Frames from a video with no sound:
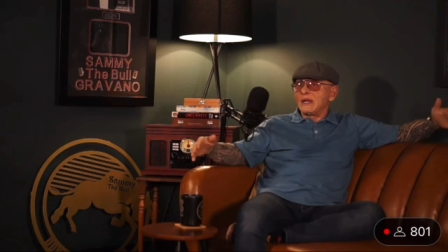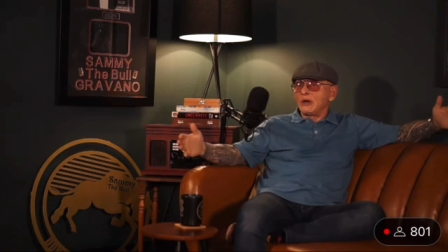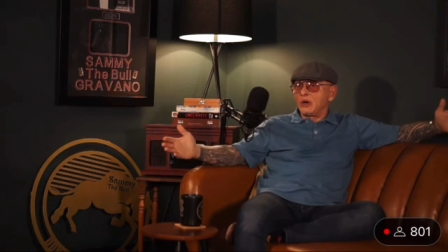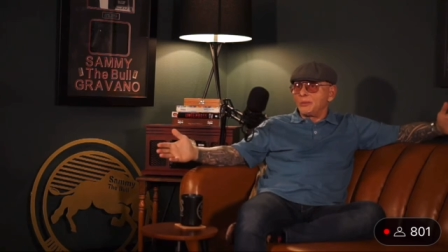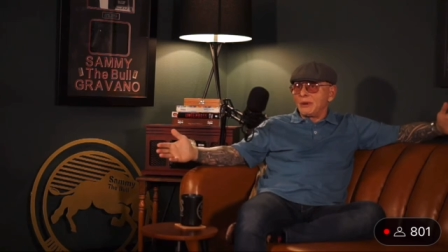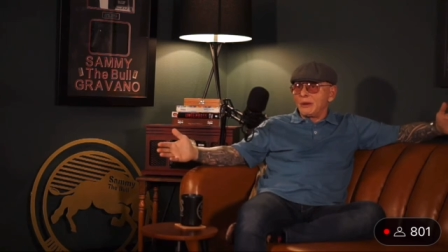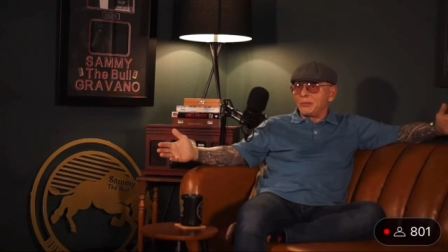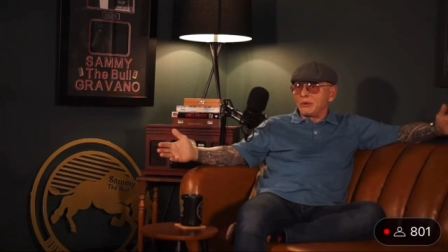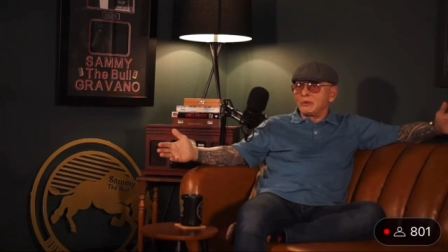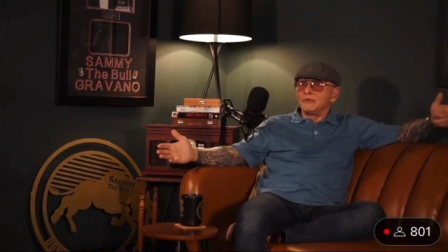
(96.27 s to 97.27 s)
good
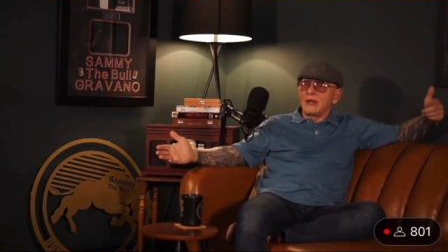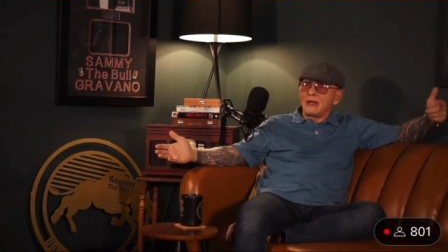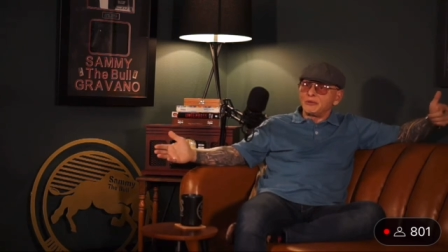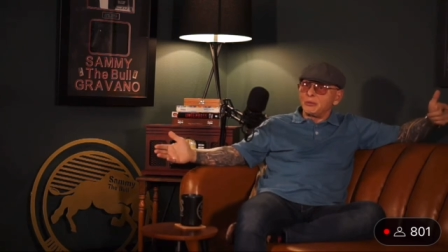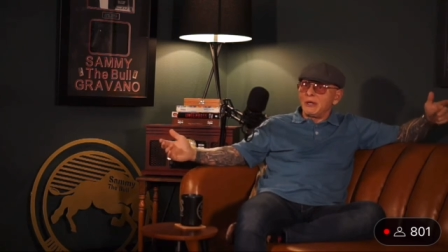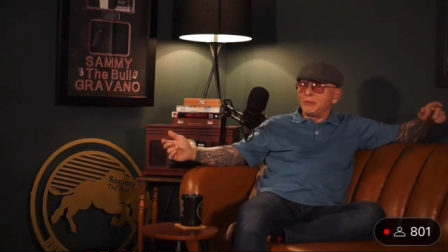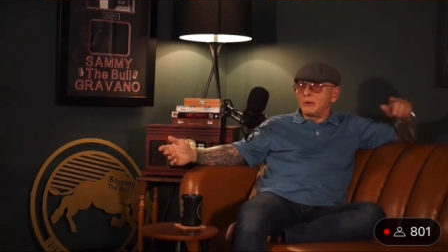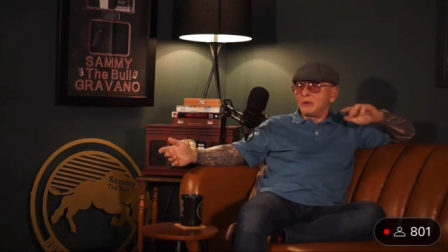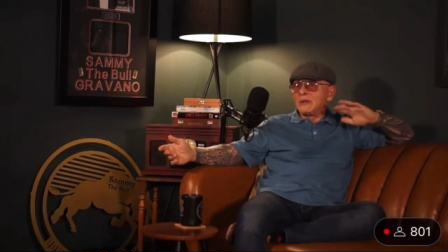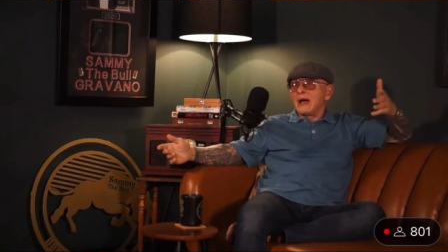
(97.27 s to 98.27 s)
people, nice
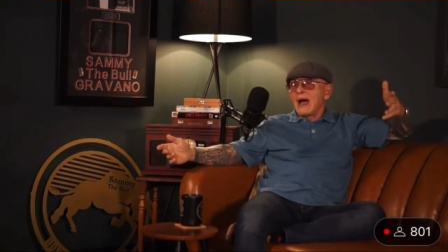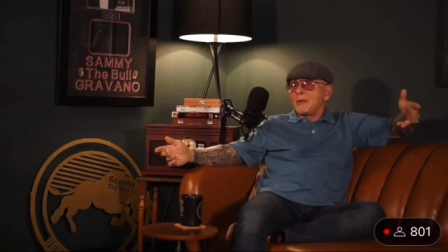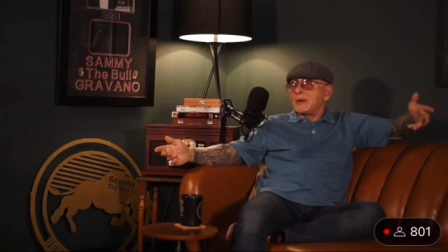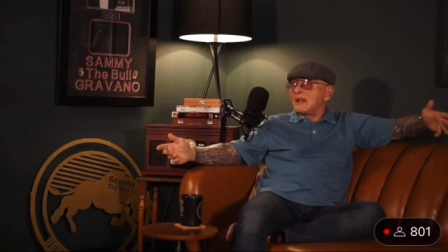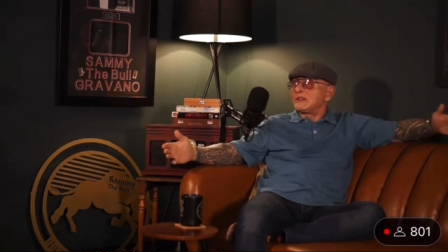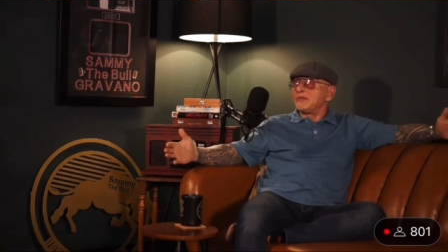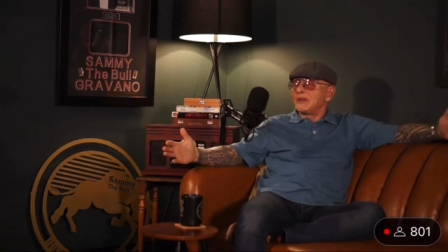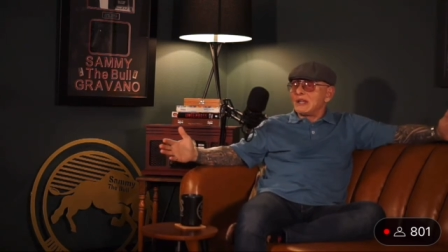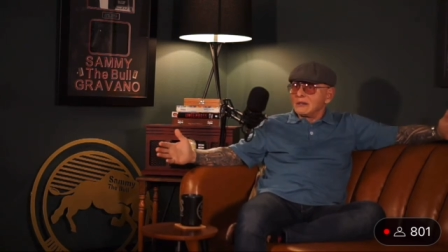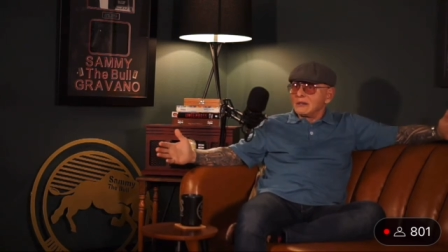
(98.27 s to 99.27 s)
people. I would
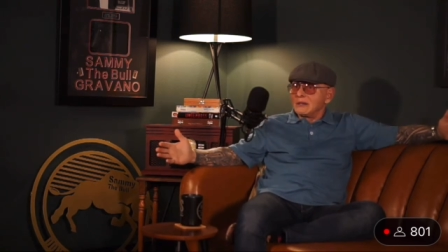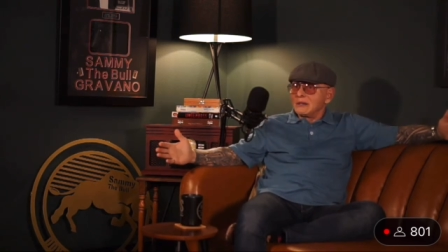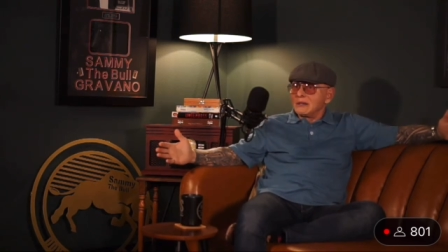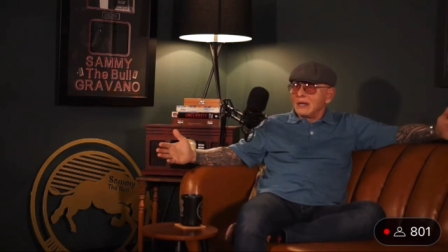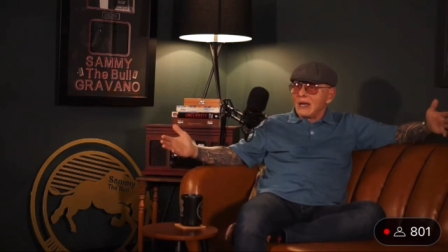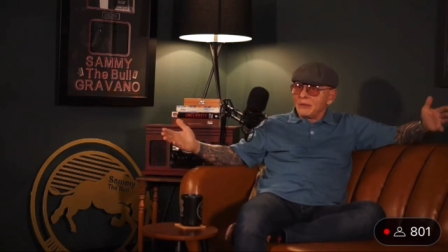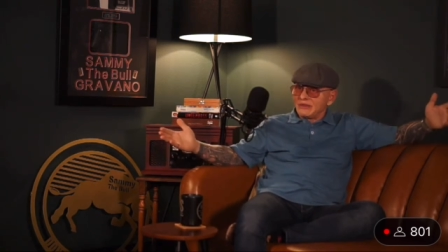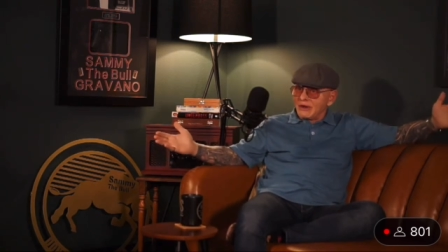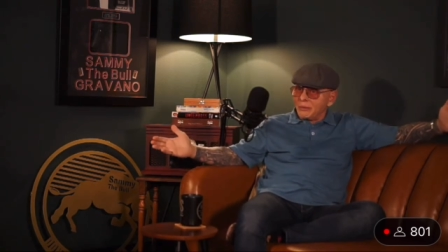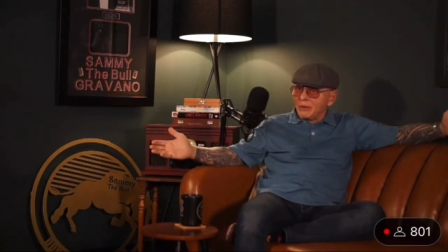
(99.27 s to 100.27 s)
intervene and I would
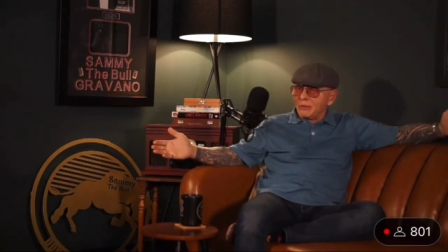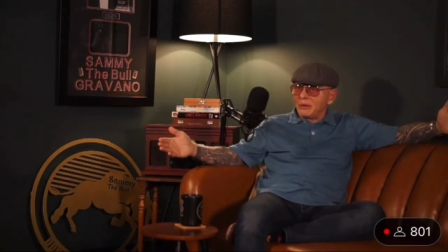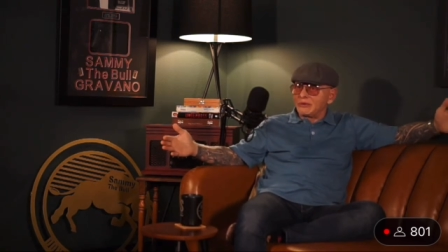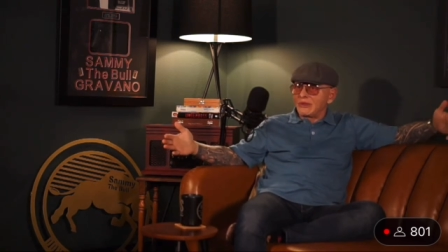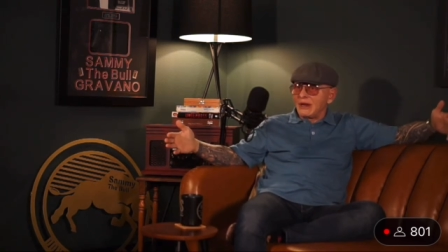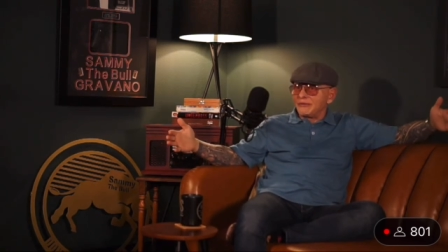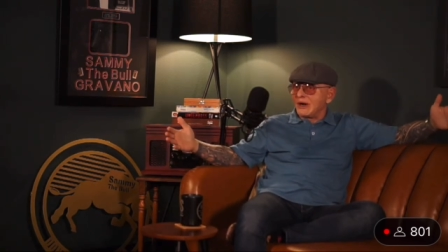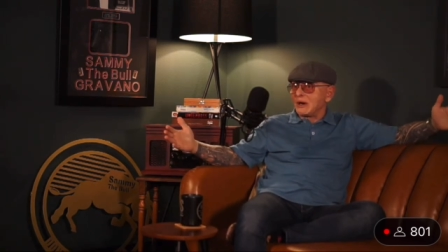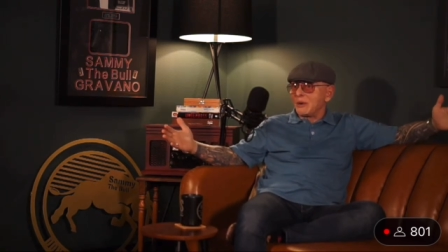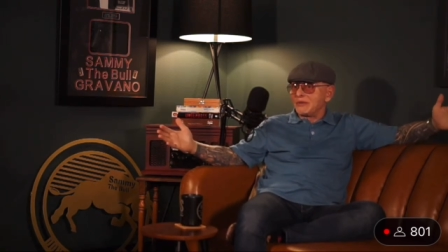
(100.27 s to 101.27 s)
tell people, stay the
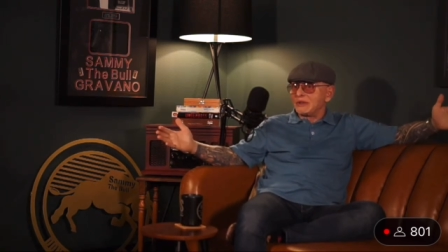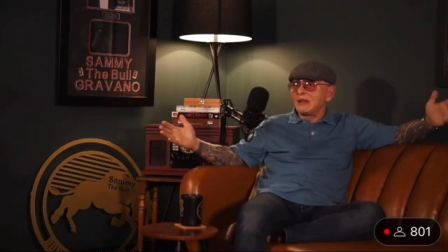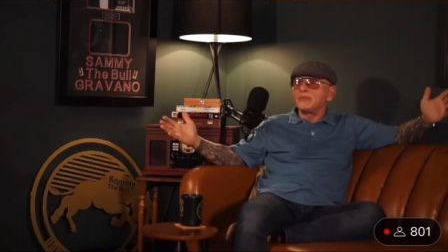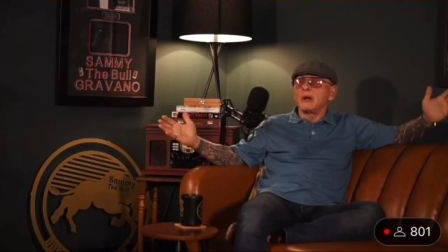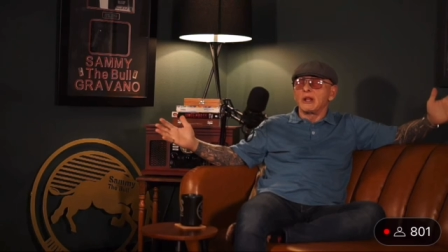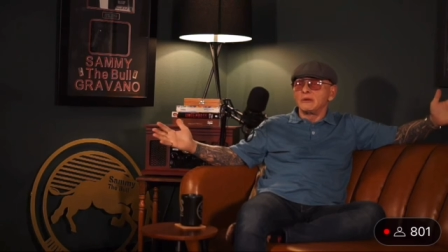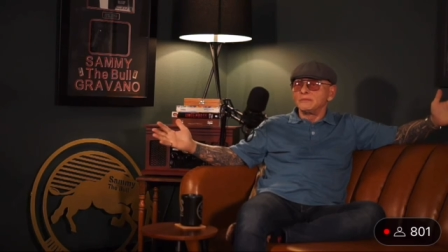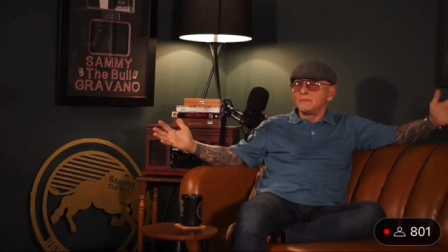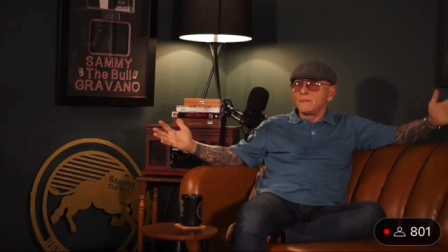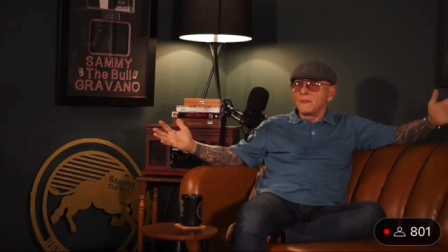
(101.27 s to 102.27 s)
fuck away, leave them alone.
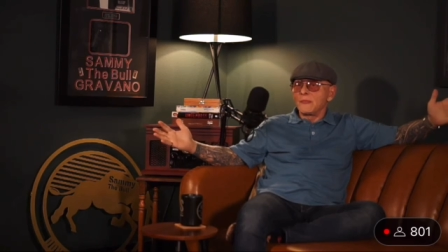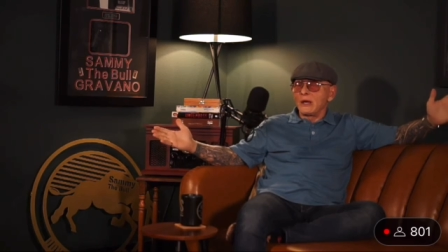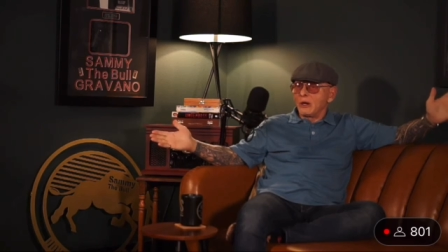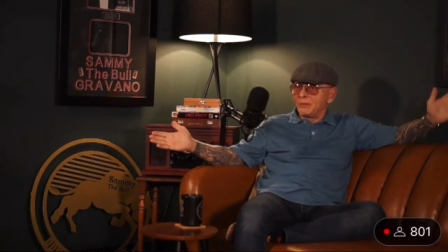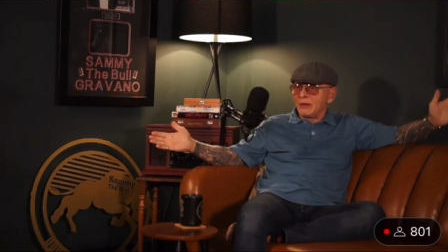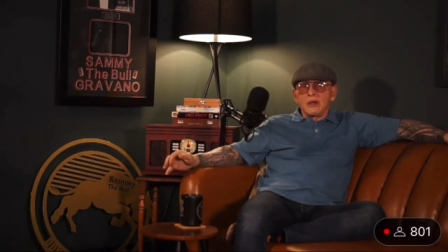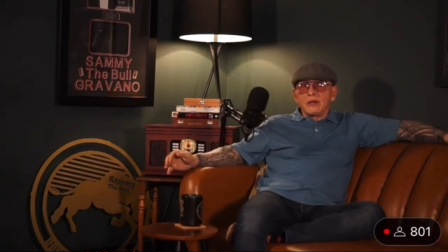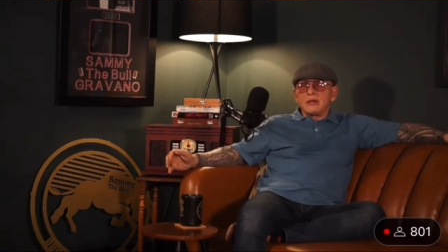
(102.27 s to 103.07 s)
They're good people.